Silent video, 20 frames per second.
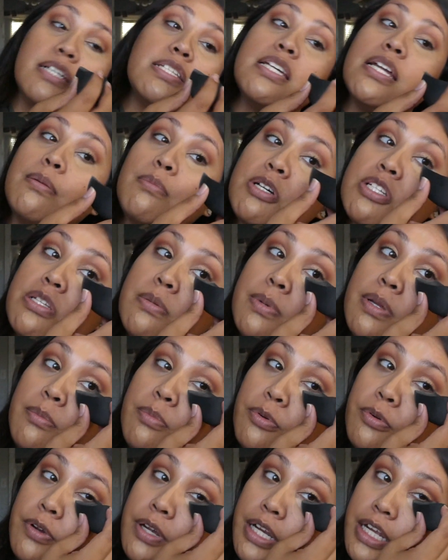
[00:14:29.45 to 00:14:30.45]
and I'm also being
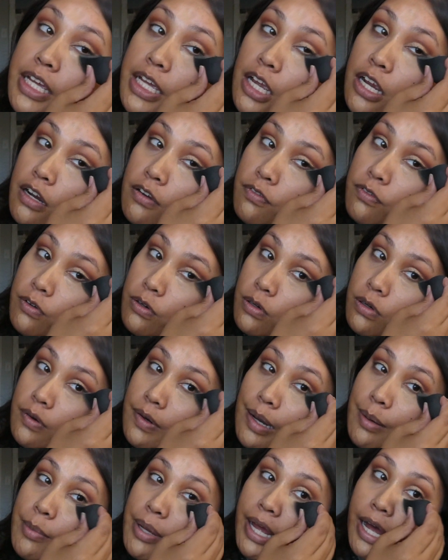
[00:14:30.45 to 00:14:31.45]
pretty careful
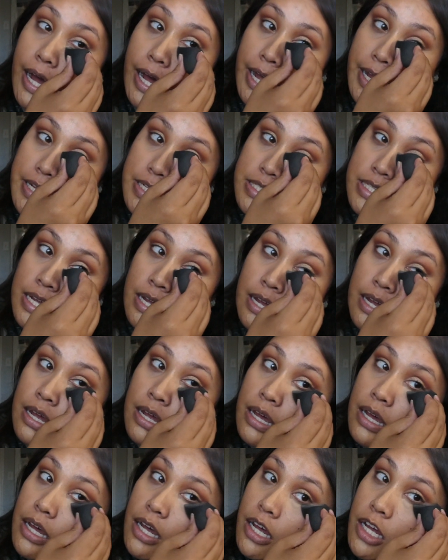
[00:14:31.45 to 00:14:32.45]
around my eyes,
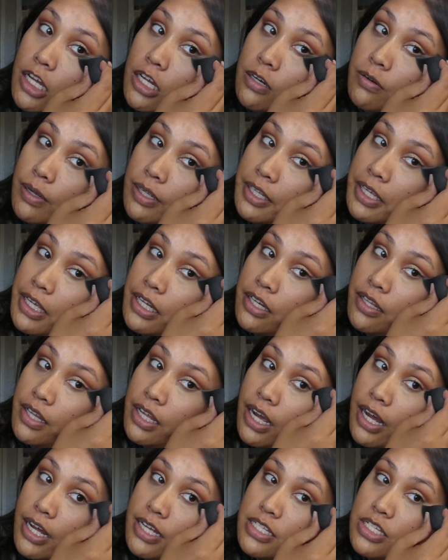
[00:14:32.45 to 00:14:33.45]
around the end of the
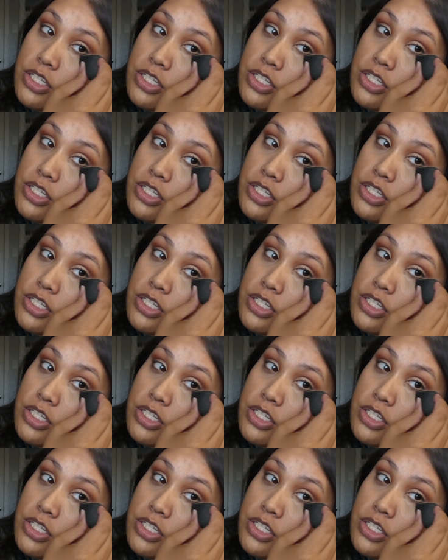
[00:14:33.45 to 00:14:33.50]
eyes.